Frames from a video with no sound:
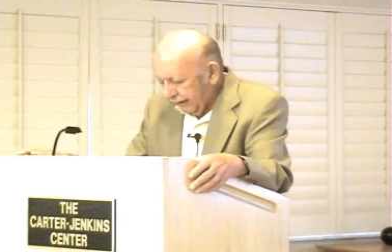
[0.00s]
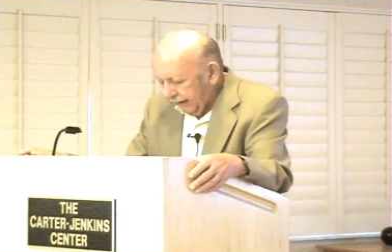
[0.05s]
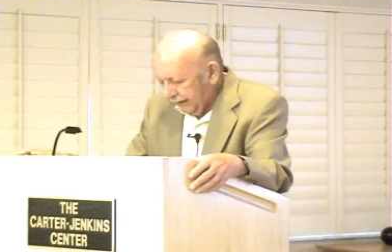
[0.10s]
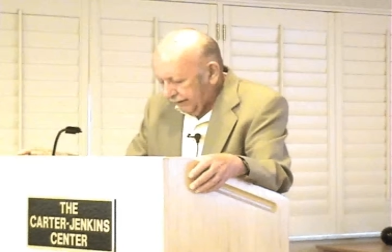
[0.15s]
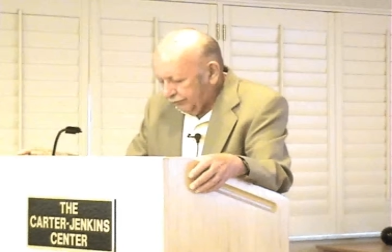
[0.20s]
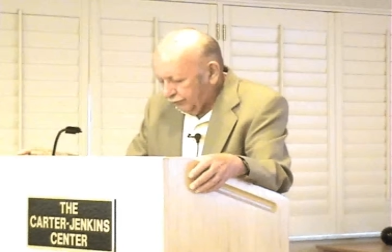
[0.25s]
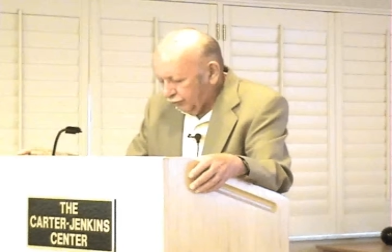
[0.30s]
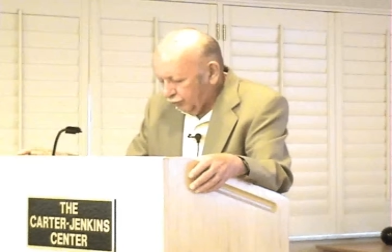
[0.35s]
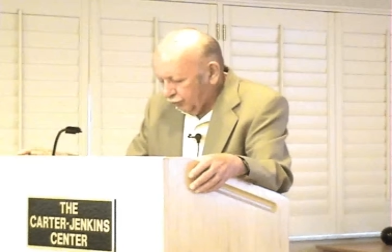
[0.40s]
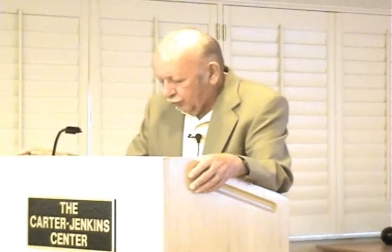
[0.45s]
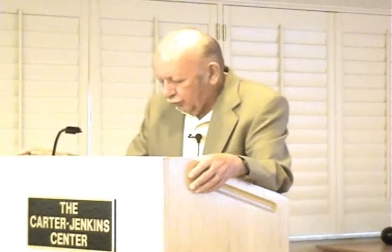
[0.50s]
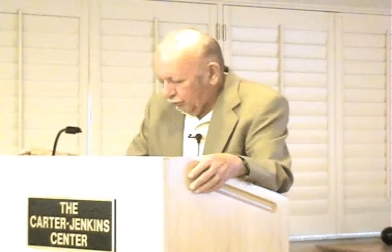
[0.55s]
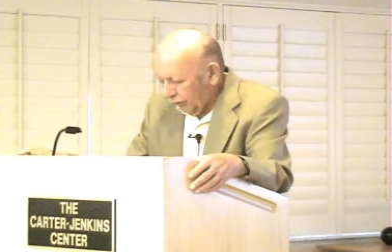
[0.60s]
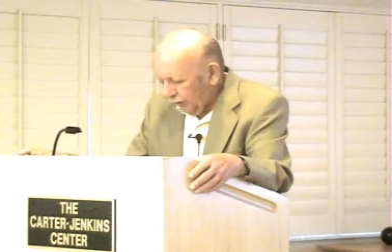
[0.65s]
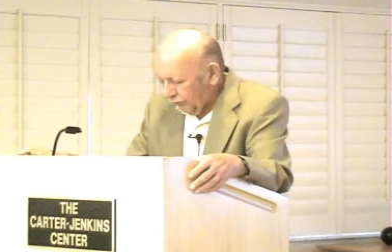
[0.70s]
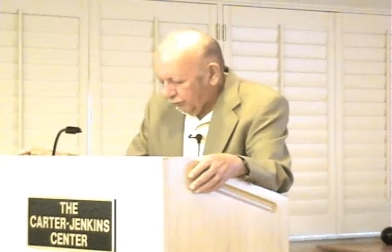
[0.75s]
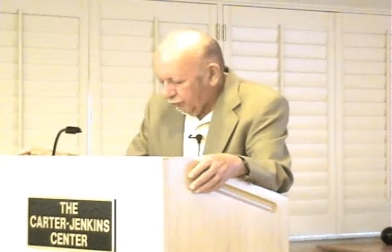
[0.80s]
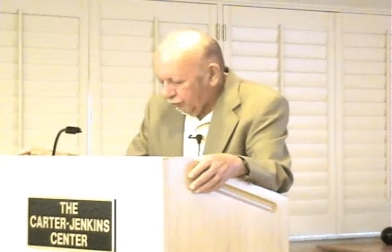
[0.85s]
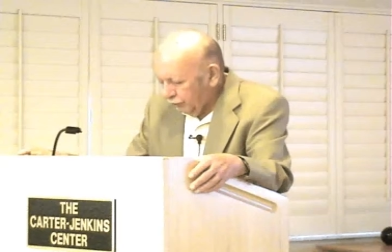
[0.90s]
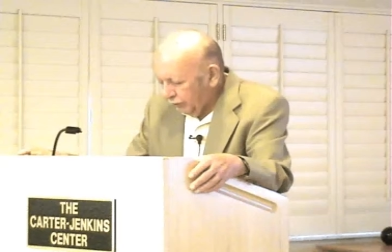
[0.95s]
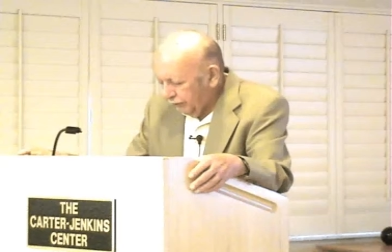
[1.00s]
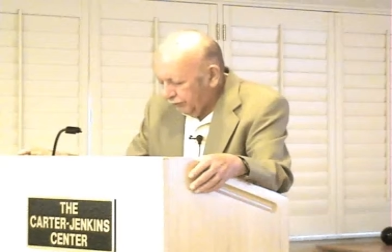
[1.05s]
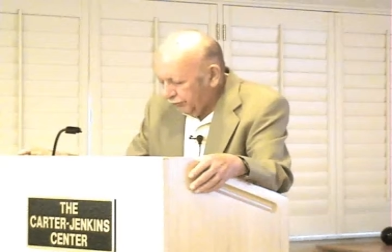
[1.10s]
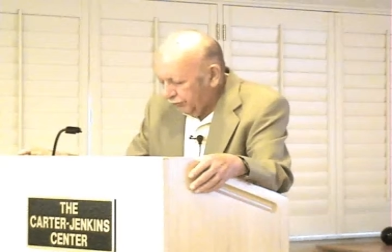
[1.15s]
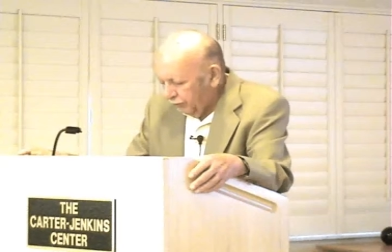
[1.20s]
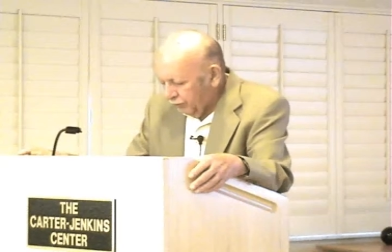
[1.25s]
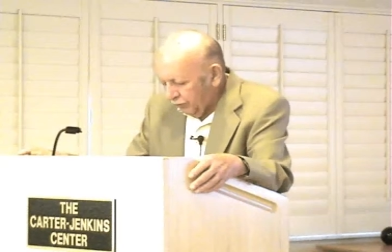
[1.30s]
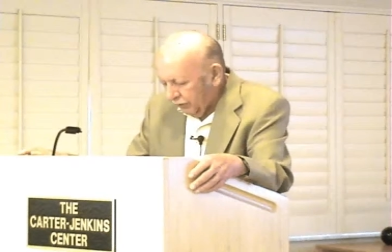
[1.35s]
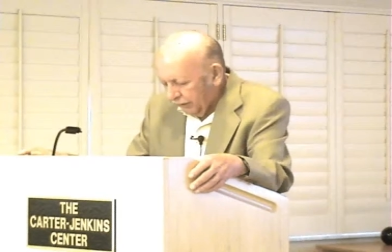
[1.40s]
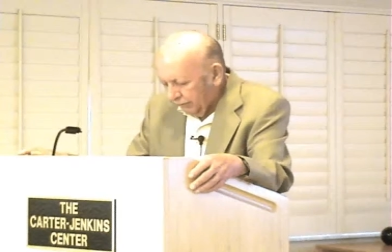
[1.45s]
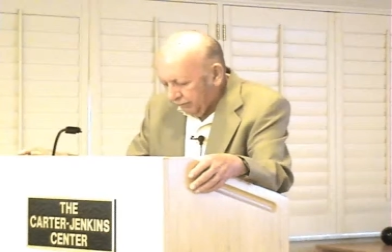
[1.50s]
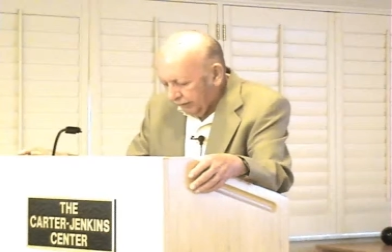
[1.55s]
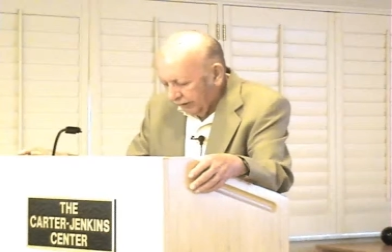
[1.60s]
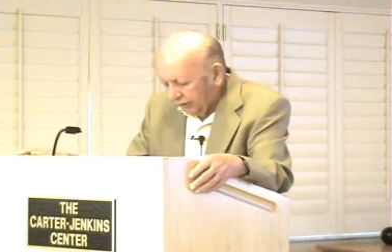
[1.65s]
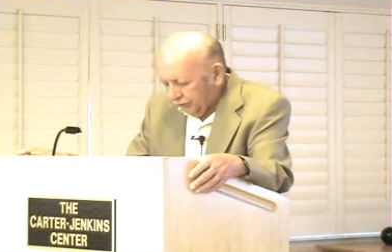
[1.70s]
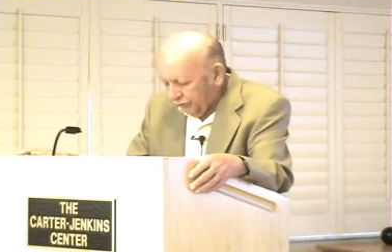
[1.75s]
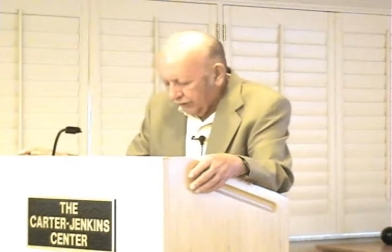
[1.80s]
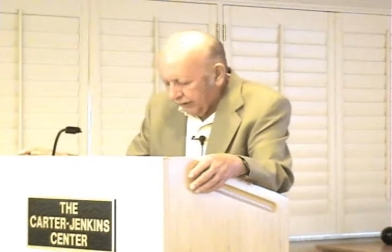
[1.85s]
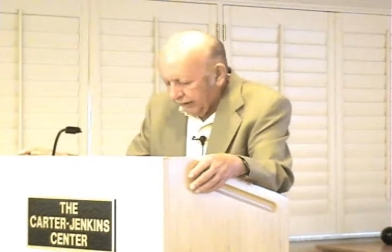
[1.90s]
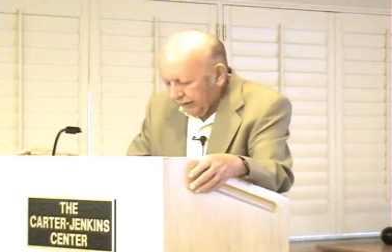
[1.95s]
can to what we know
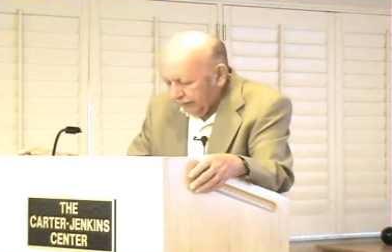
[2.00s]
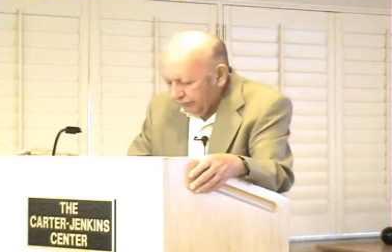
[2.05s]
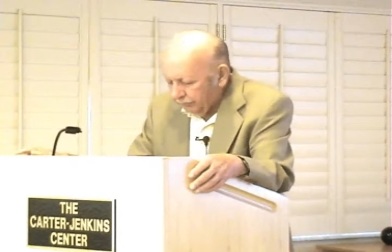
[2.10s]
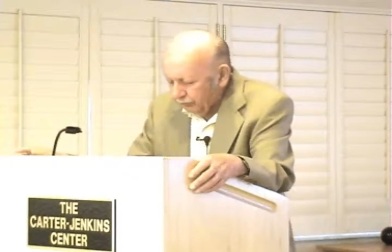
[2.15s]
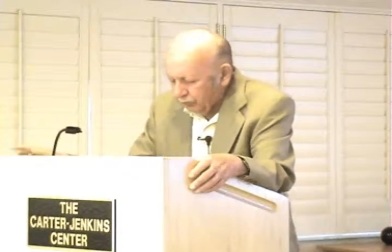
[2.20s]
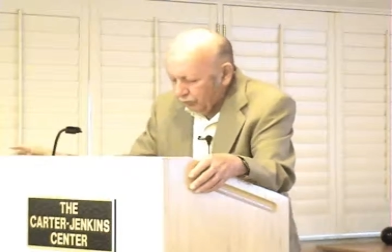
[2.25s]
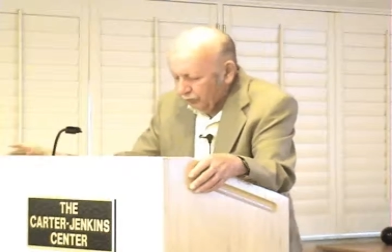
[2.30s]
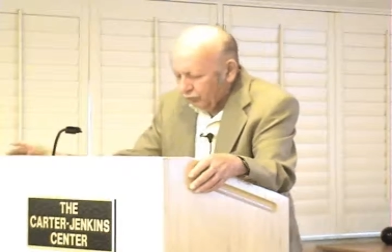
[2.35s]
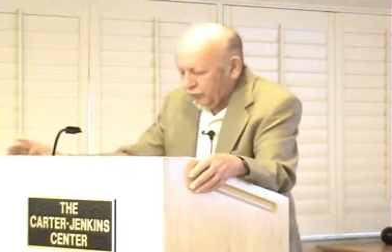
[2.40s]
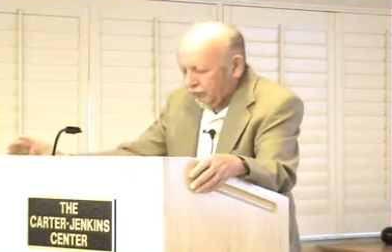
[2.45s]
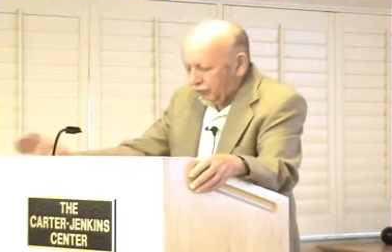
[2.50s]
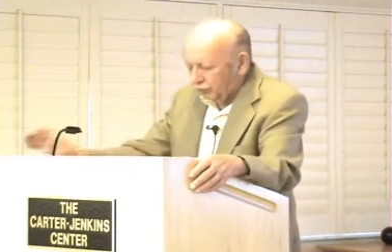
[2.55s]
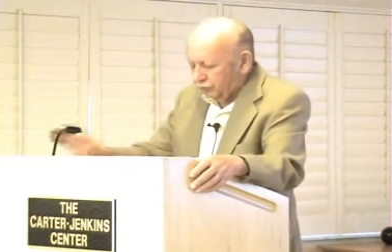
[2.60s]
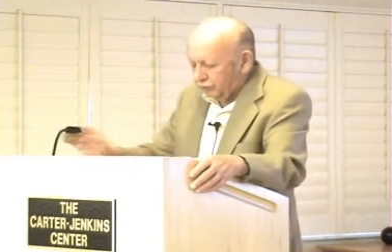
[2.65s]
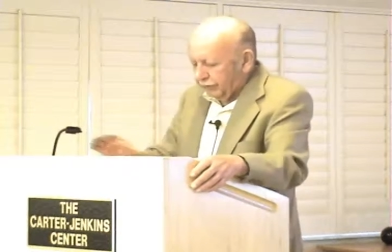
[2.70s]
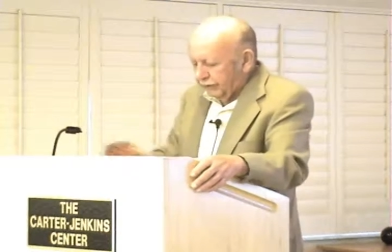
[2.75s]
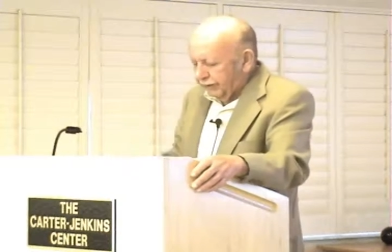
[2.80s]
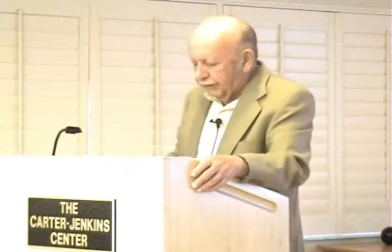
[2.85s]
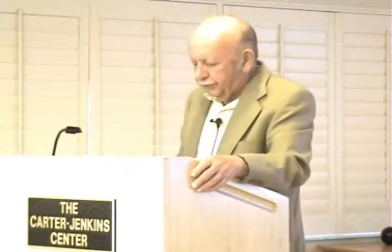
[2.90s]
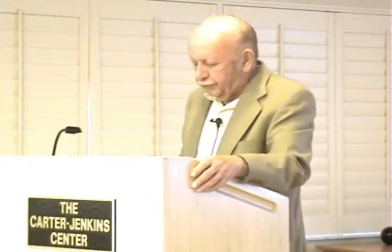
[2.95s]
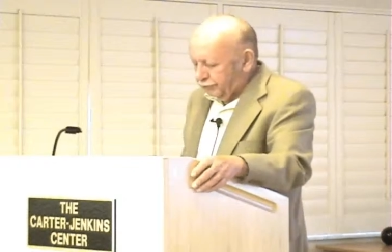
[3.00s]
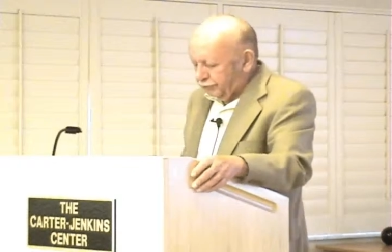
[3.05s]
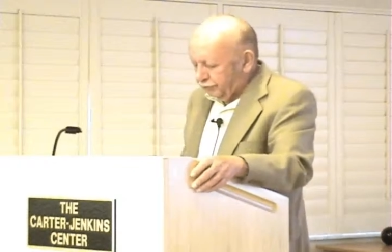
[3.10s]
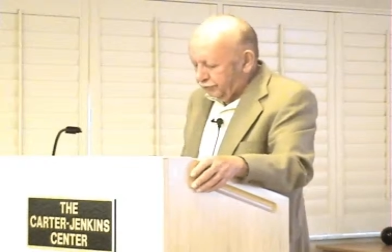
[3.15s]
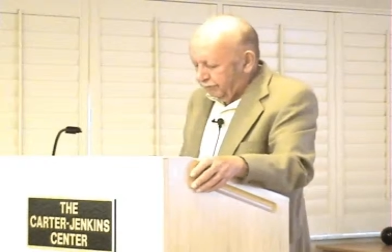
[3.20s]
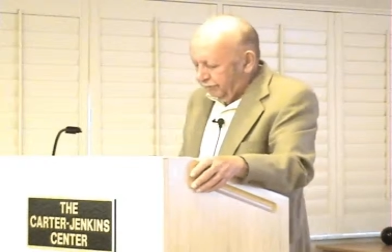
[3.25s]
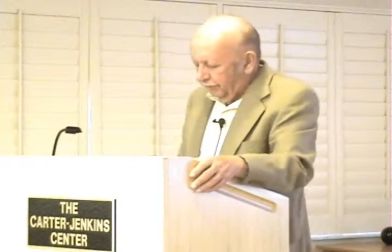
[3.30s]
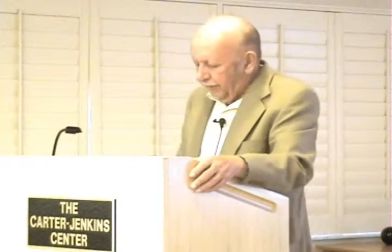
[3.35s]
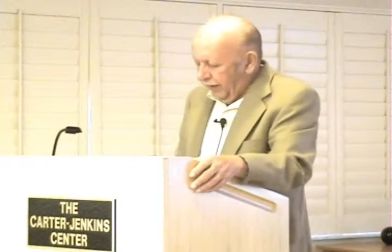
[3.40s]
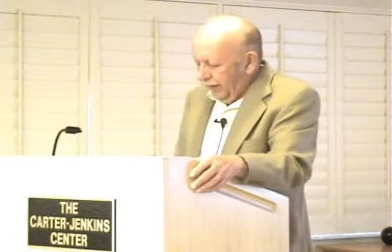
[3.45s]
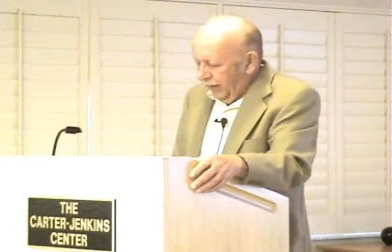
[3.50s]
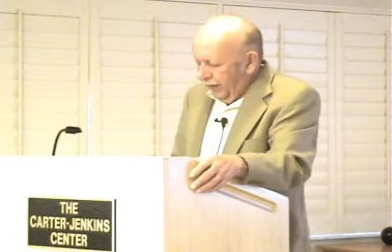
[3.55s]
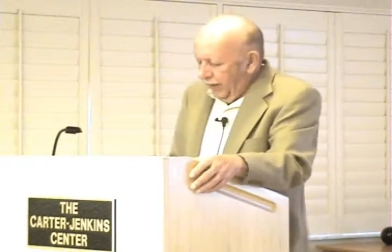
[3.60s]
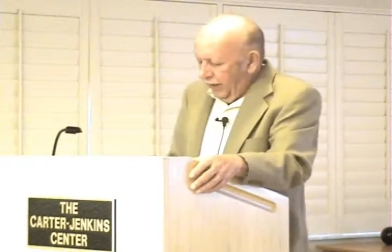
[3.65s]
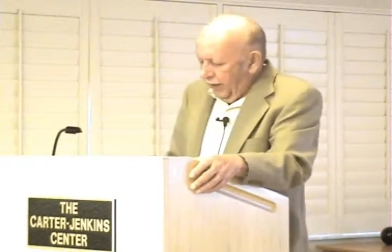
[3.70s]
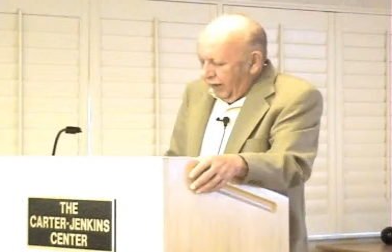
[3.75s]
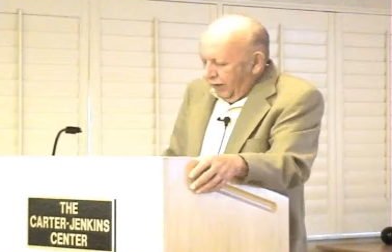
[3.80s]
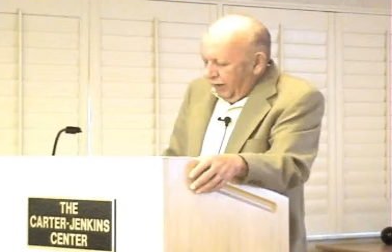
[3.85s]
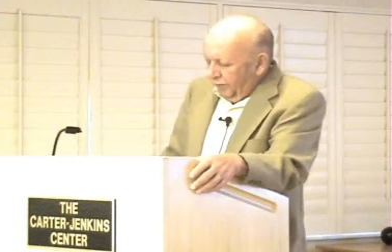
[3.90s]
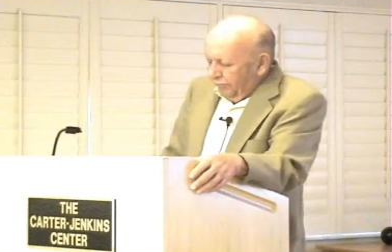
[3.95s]
about the level of cognition,
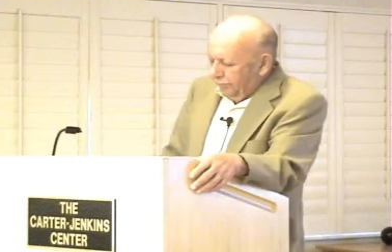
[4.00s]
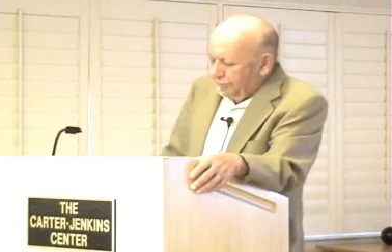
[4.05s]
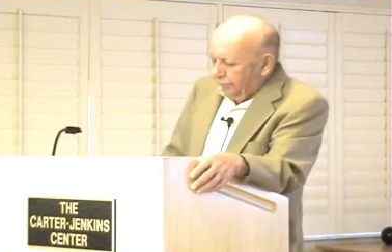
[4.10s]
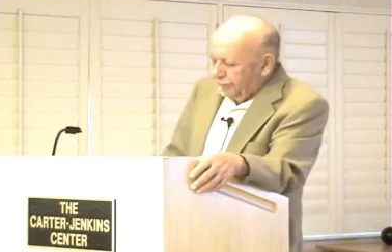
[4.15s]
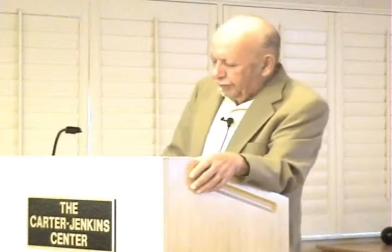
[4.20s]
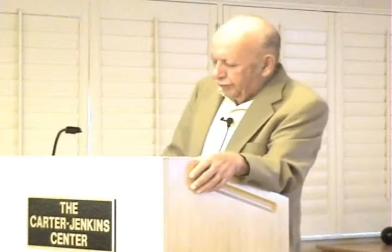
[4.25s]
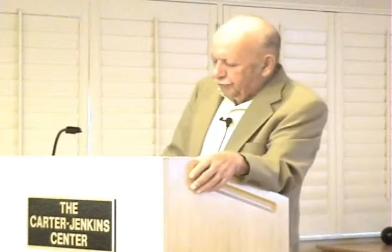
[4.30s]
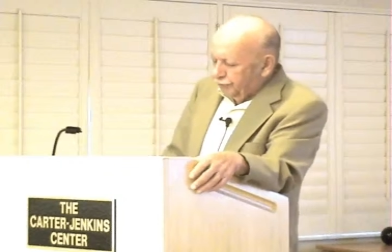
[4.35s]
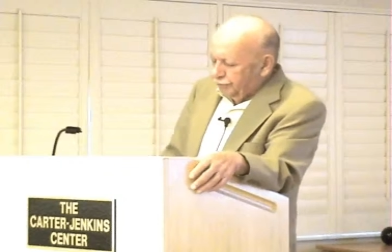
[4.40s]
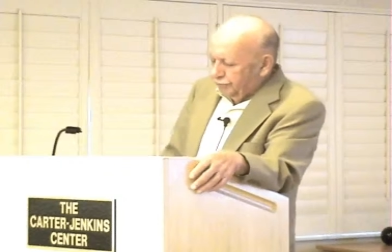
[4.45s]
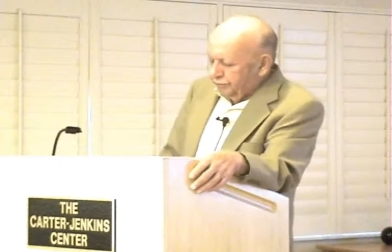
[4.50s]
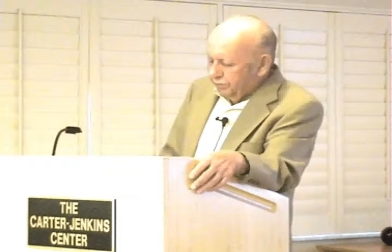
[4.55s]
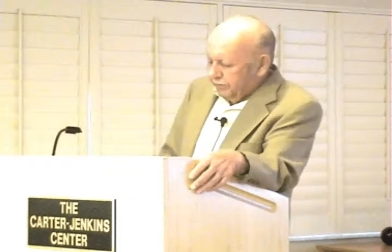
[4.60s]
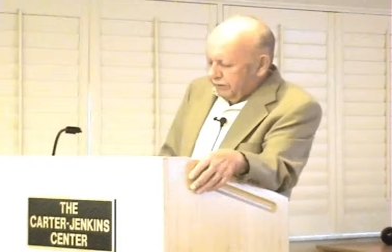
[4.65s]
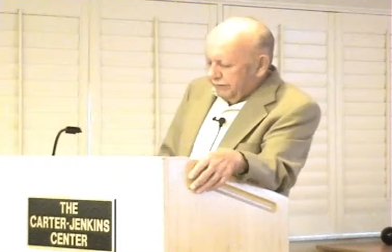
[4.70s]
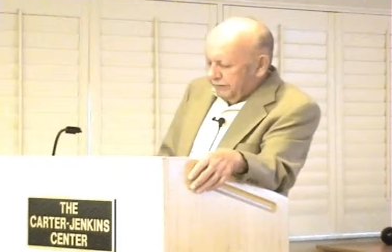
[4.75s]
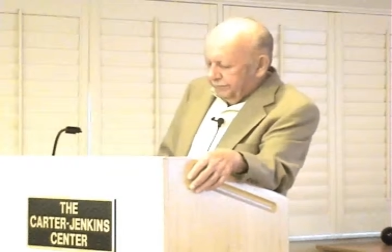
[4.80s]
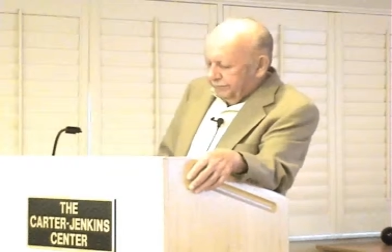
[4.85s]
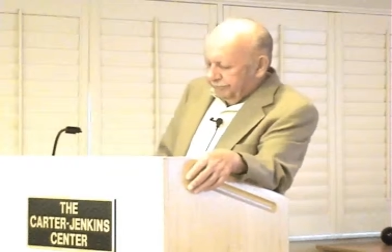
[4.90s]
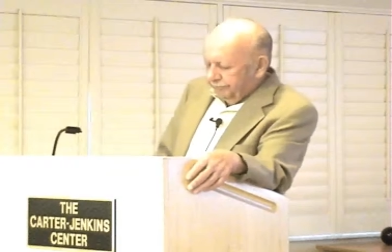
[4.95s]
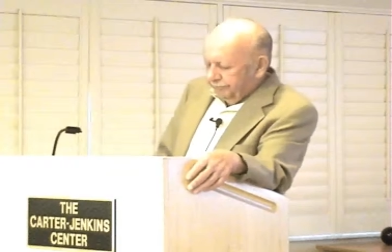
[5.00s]
possibly,